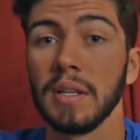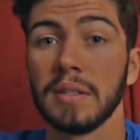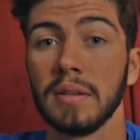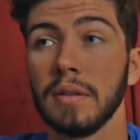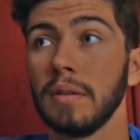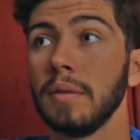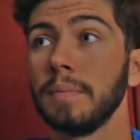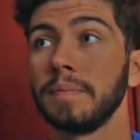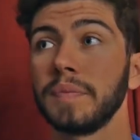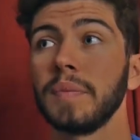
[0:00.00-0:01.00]

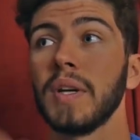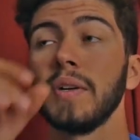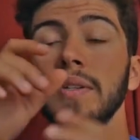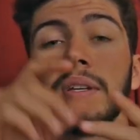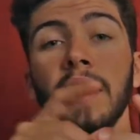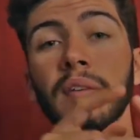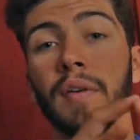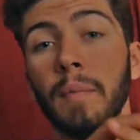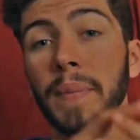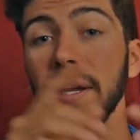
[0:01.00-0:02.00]
So because you have
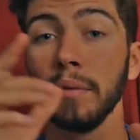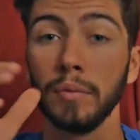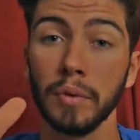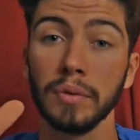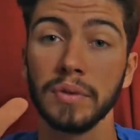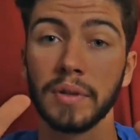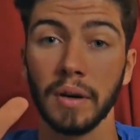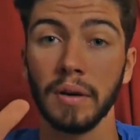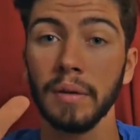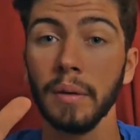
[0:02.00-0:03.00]
a big root
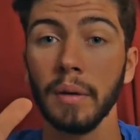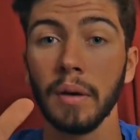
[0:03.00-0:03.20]
cord,